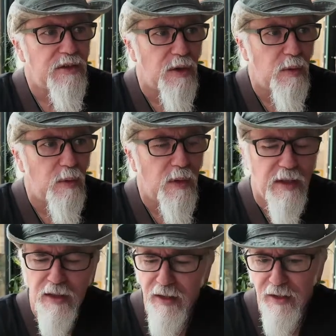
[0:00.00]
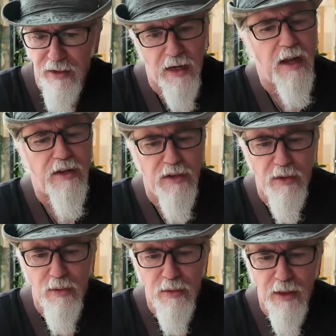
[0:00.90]
So one of the things that I
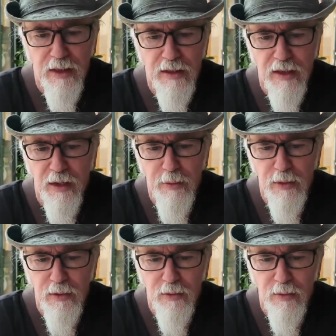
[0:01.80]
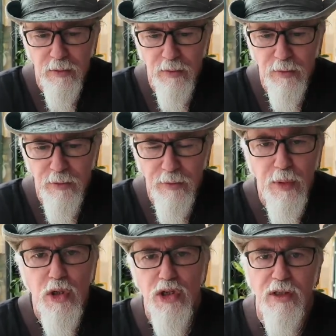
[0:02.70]
do is I will
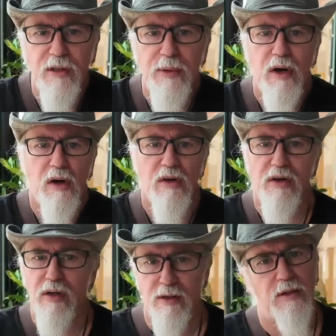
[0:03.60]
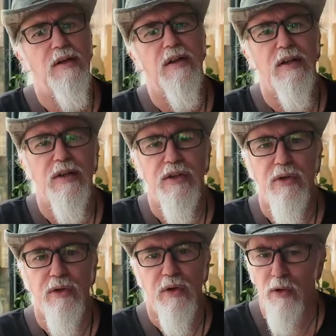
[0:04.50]
push a little bit harder
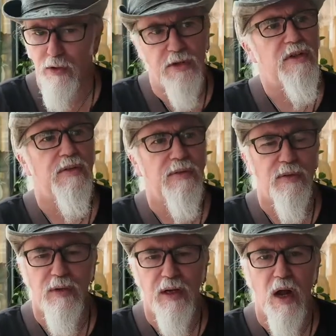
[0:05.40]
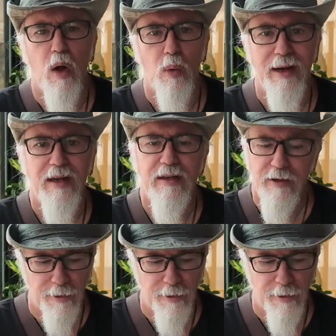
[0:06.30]
during the course of like a week